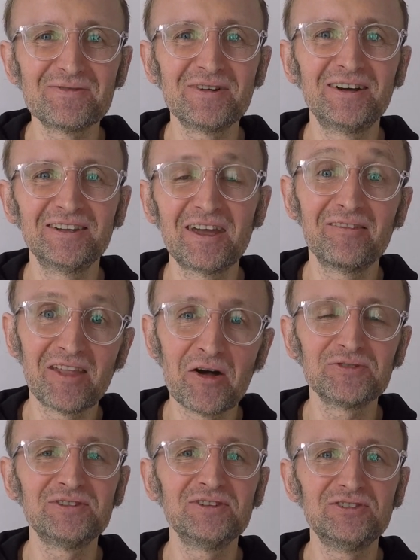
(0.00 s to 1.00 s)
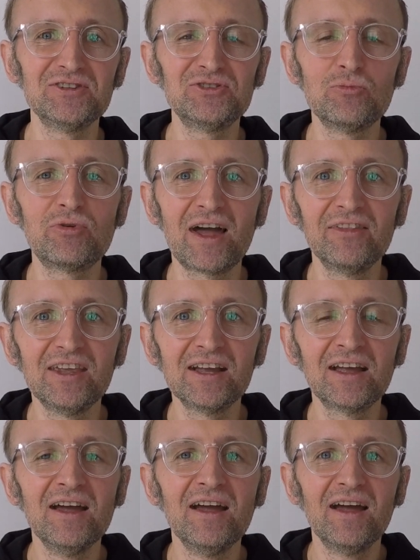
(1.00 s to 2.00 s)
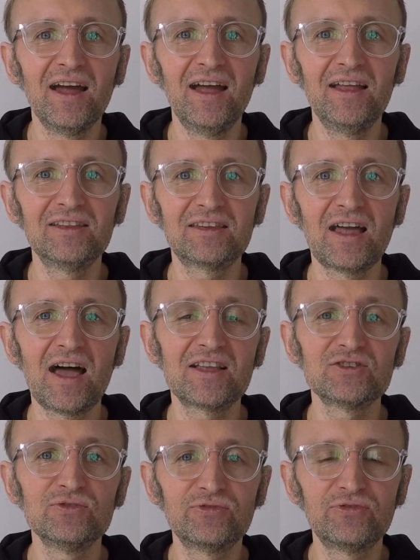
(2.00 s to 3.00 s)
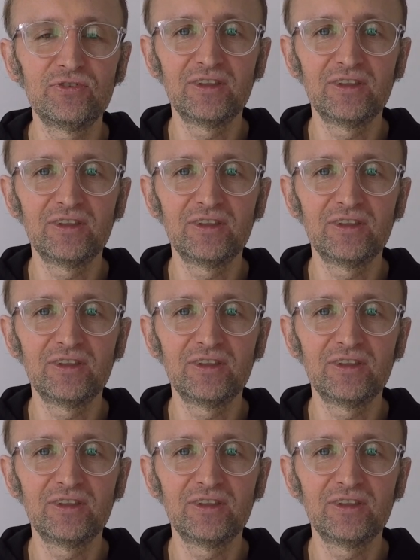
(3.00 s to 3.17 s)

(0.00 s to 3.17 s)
where they announced this new branding. And as of